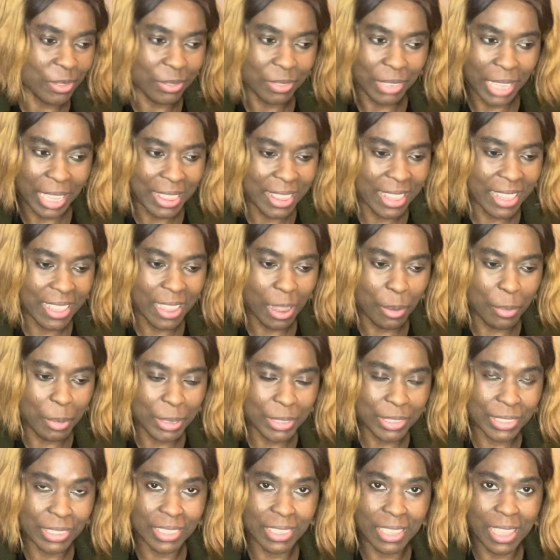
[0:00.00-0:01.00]
I think
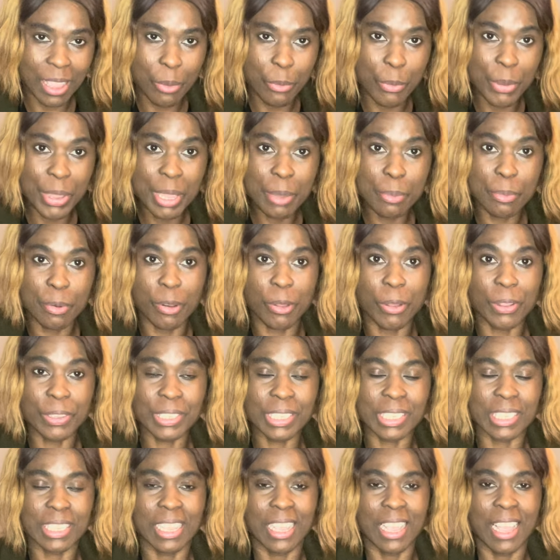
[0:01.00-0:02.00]
about a week
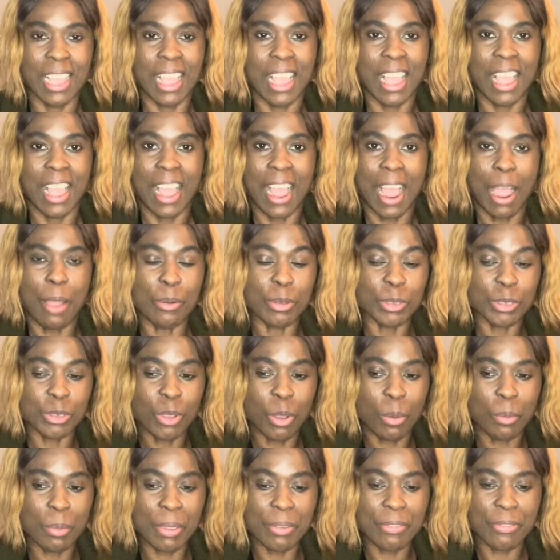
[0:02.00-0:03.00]
plus, I was
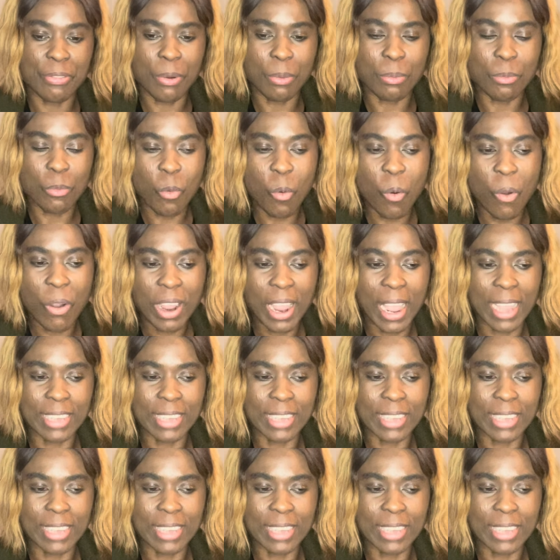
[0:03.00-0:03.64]
coming from work.